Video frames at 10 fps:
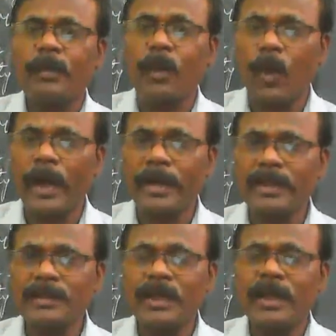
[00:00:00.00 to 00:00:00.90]

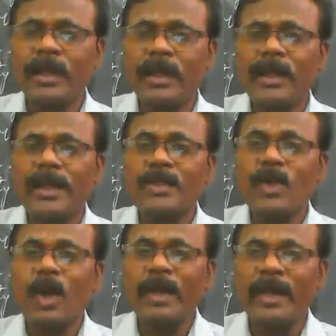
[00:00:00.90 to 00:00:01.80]
provides a
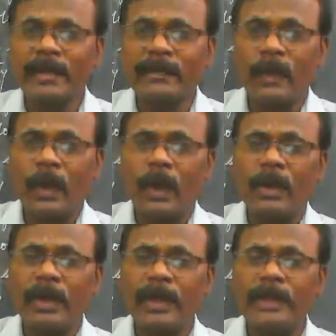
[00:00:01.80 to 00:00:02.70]
tonic
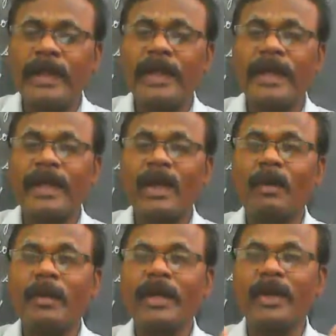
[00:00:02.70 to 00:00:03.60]
for the
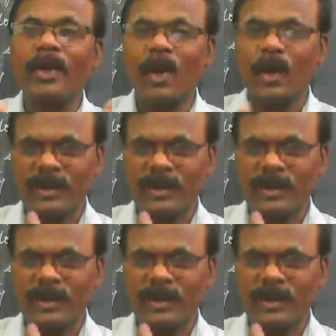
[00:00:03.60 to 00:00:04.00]
economic growth.